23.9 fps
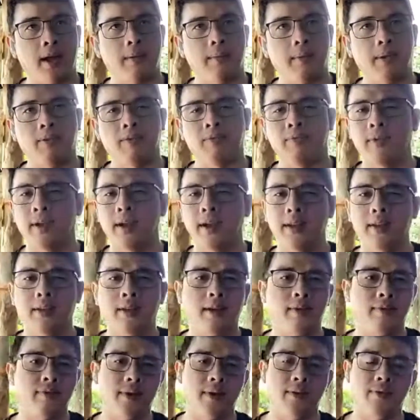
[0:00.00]
It's very
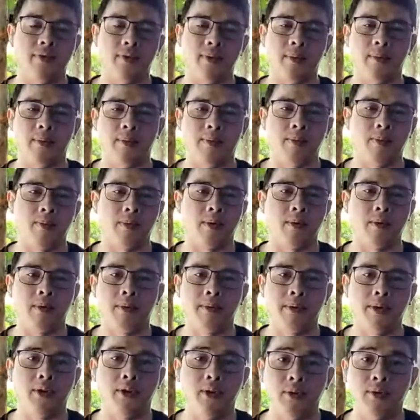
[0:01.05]
different from what we
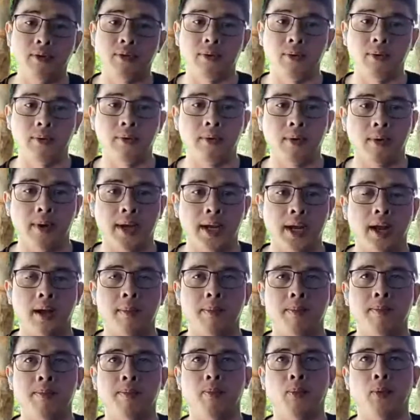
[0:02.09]
were used to growing up,
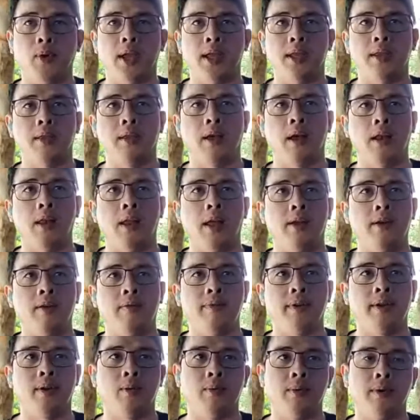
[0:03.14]
when a lot of
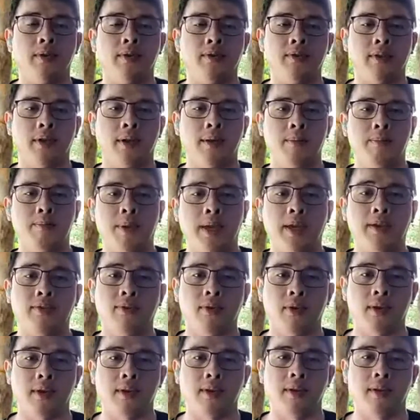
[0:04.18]
it was based
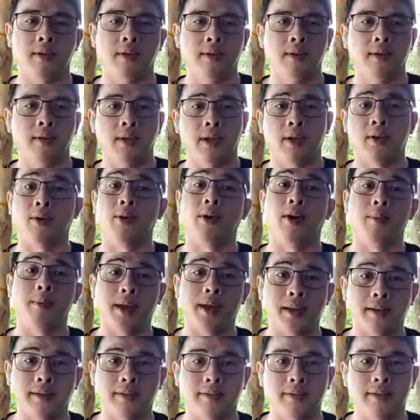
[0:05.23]
on
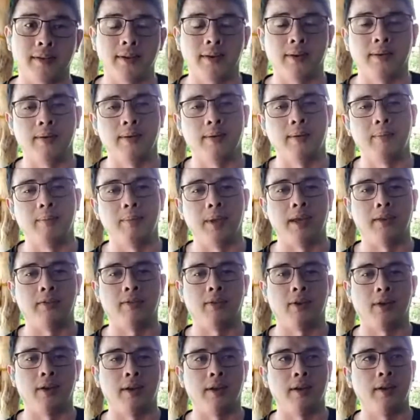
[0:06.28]
economics, based
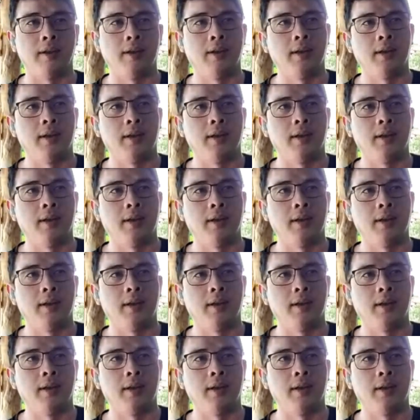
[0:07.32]
on